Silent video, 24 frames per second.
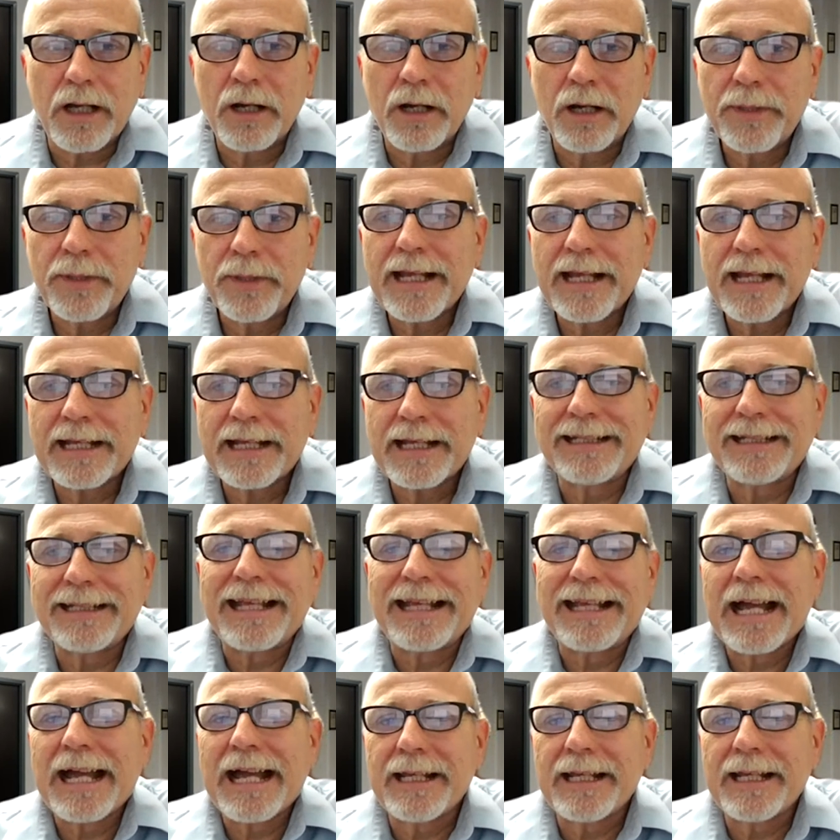company that
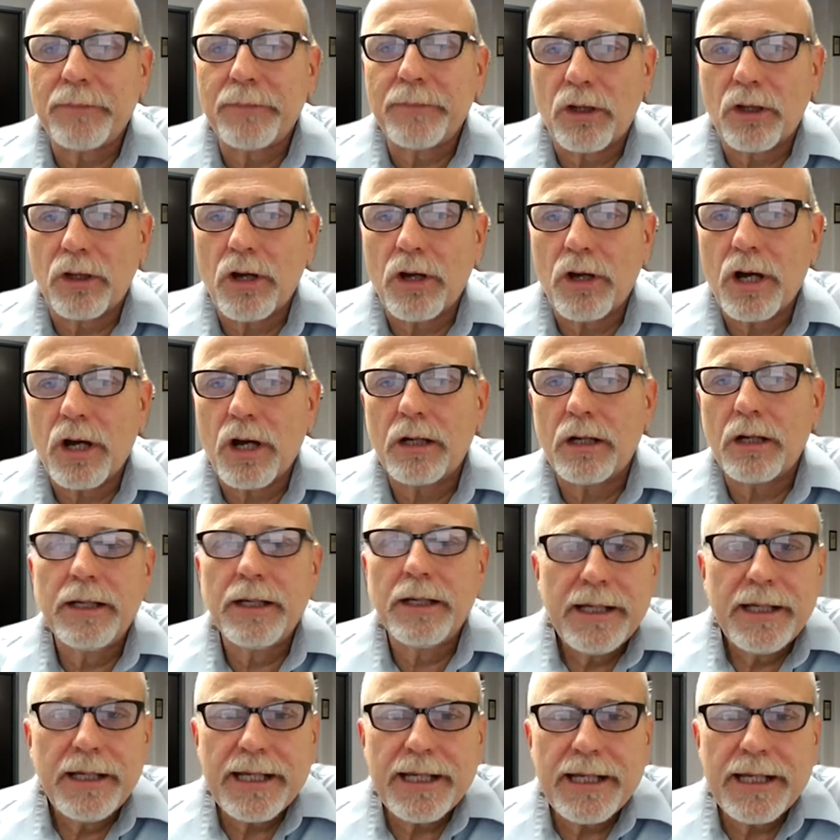could guide him along.